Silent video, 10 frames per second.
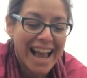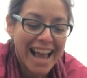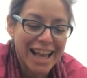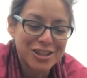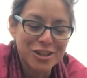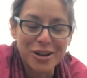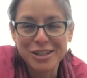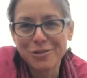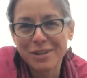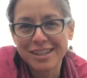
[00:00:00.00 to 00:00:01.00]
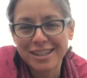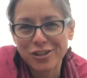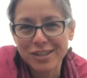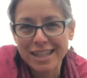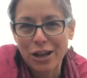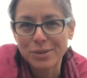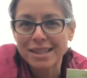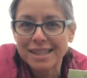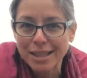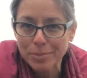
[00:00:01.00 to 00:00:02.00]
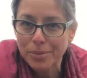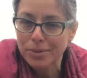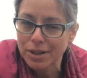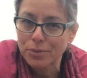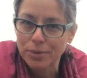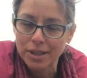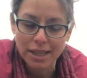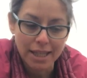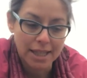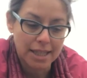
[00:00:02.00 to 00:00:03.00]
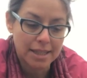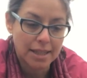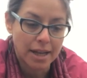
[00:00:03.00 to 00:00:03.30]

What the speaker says: And so I just want to share just how simple it really is.